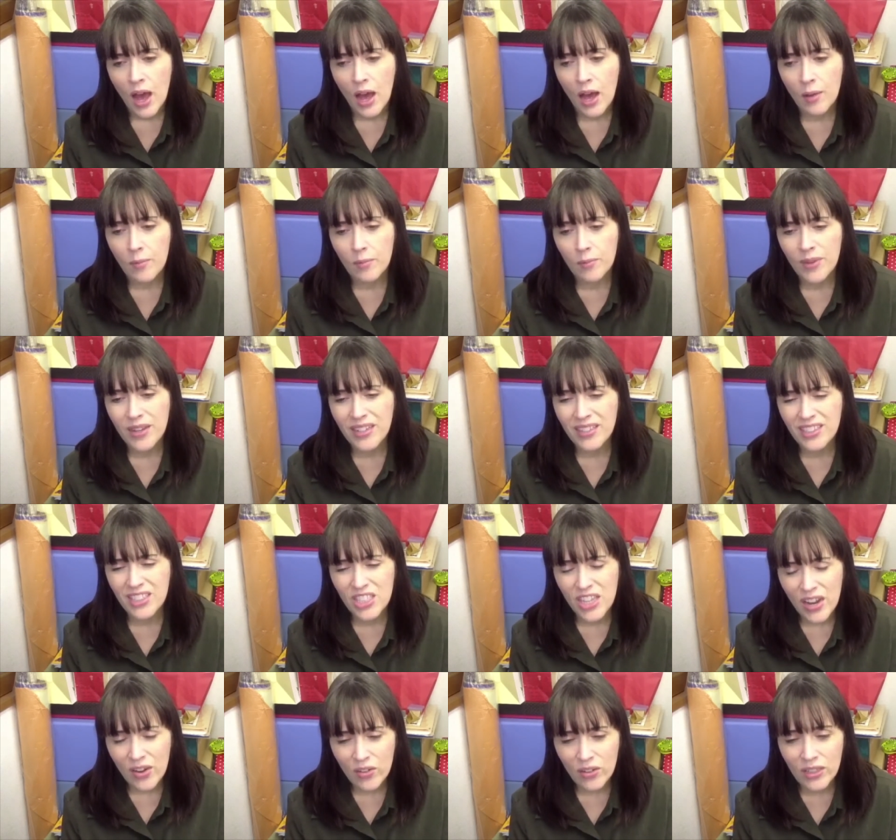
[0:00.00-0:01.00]
But
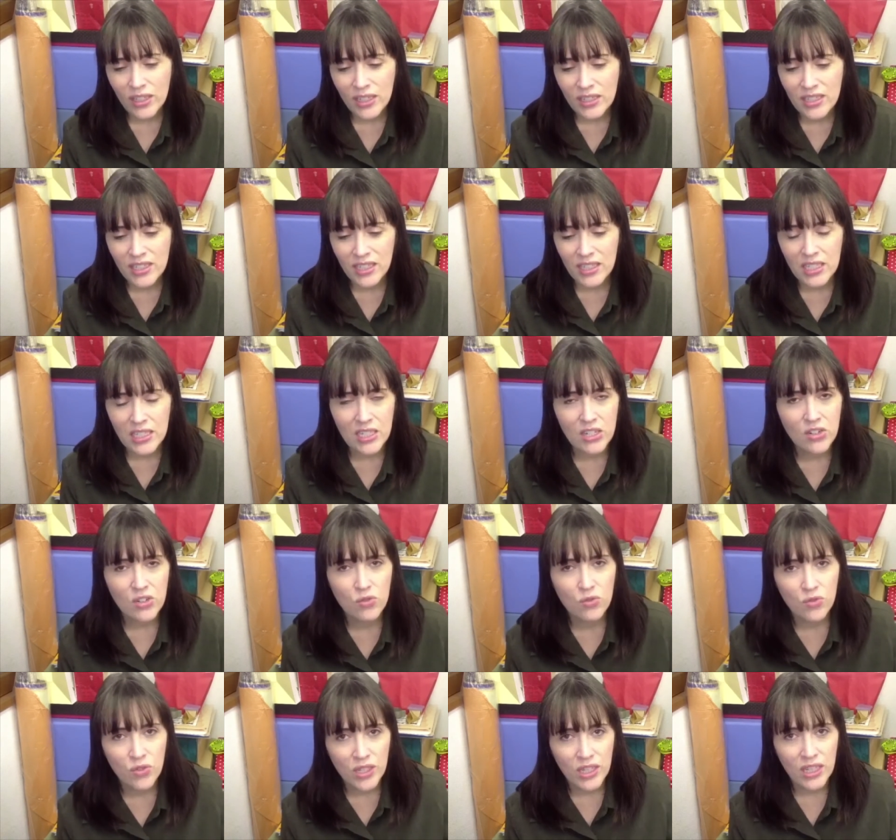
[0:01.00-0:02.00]
generally it's
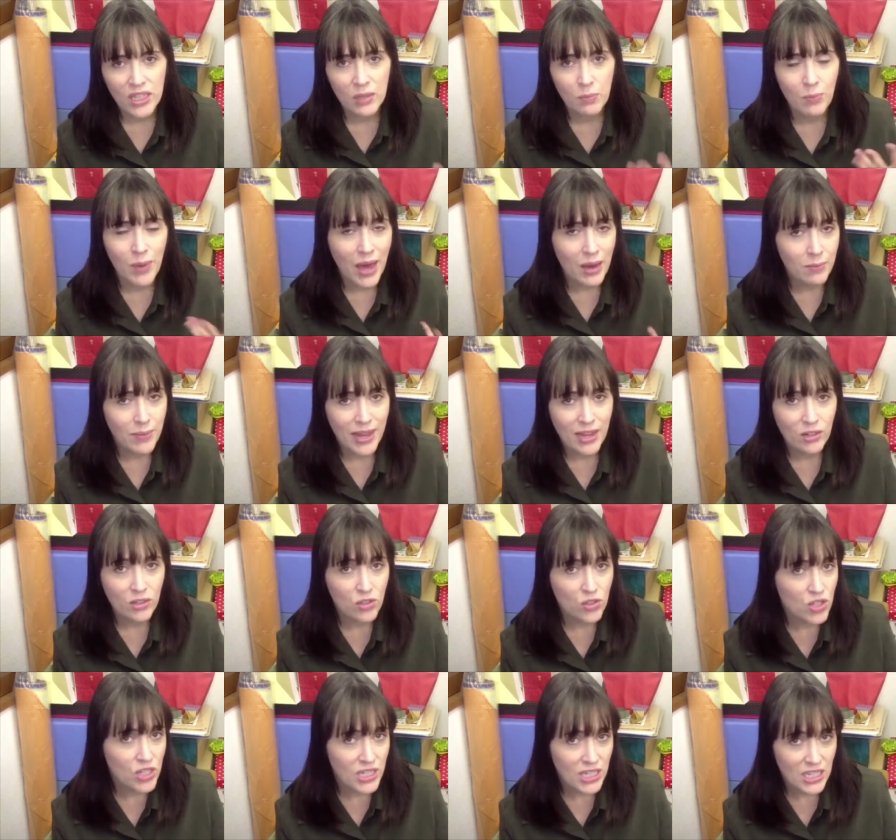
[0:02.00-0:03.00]
considered really bad
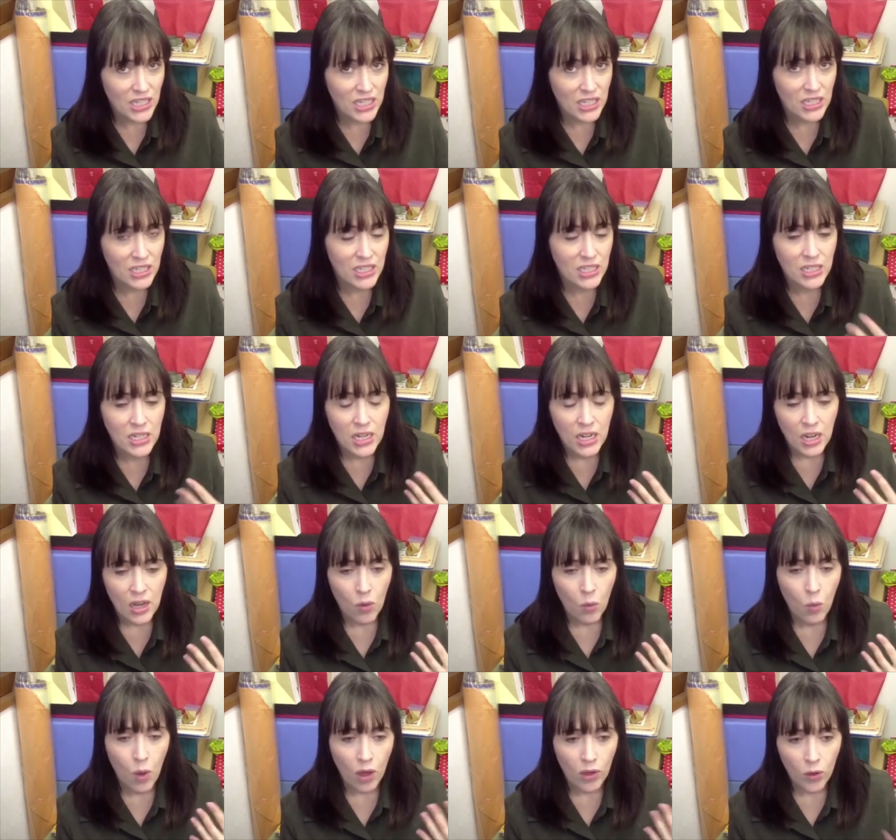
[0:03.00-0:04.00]
manners to eat
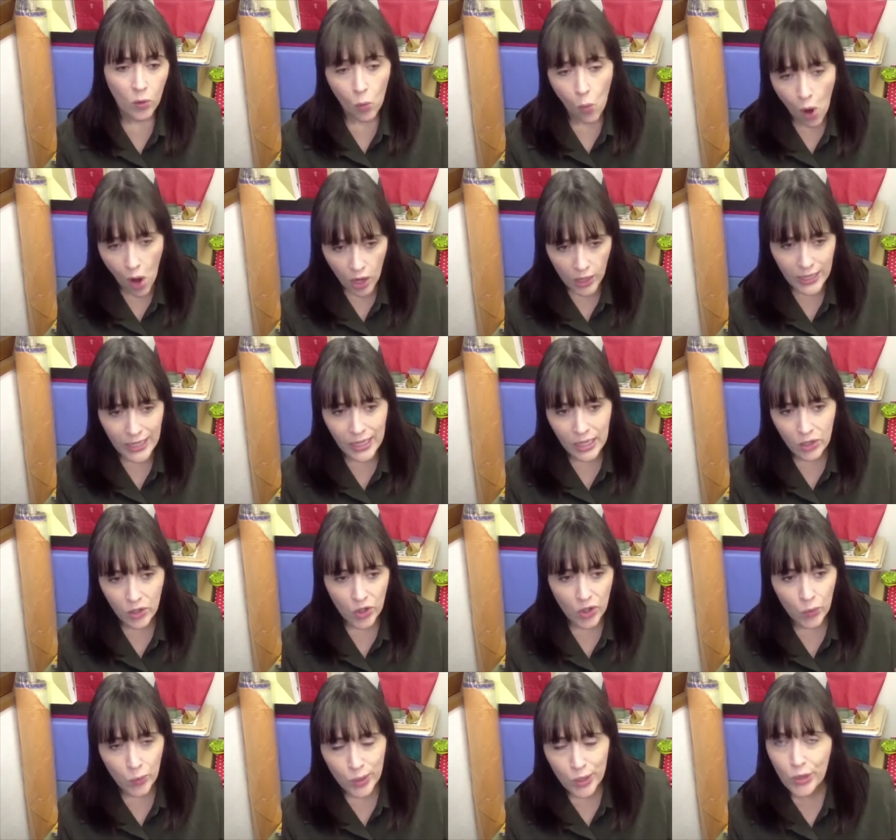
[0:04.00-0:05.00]
while you're walking
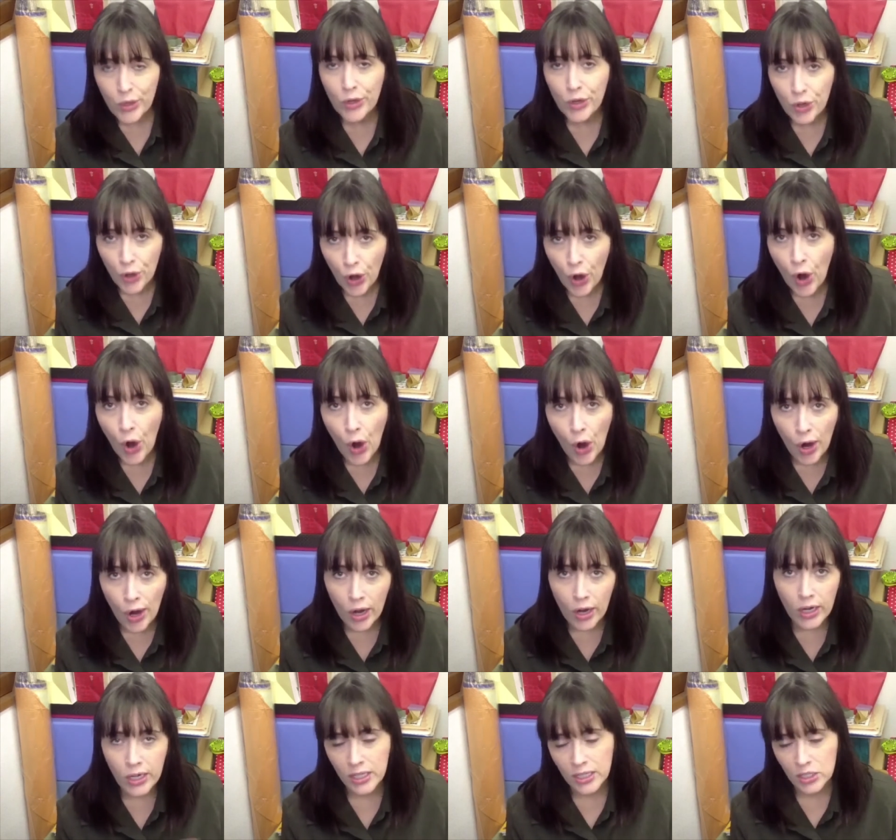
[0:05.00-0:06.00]
or when you're in your
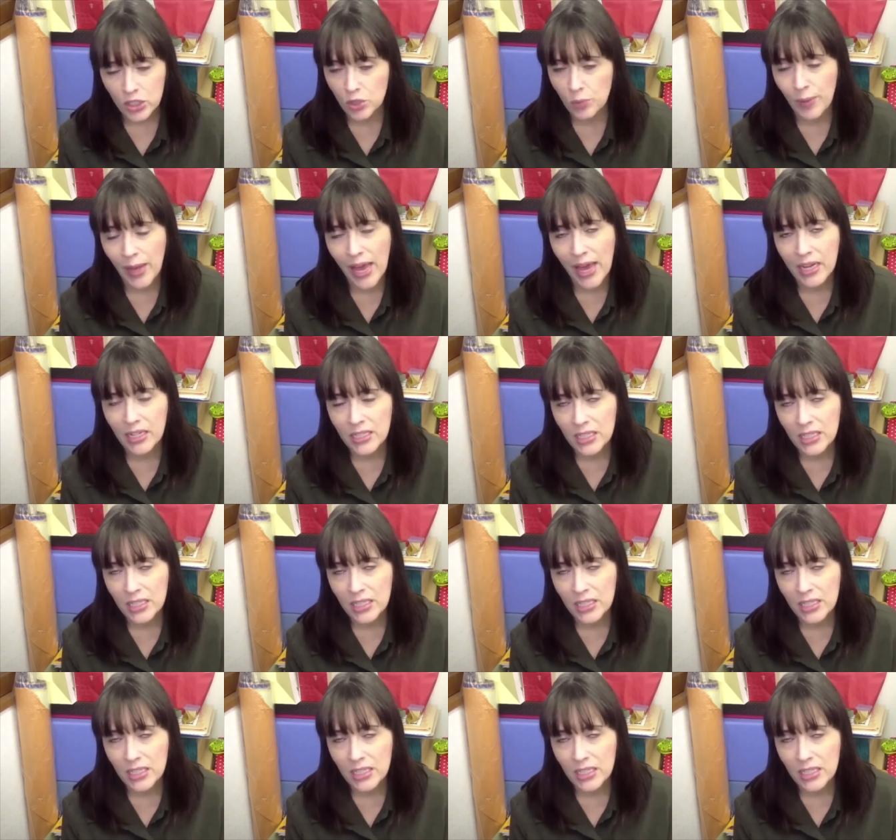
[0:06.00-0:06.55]
car in Japan.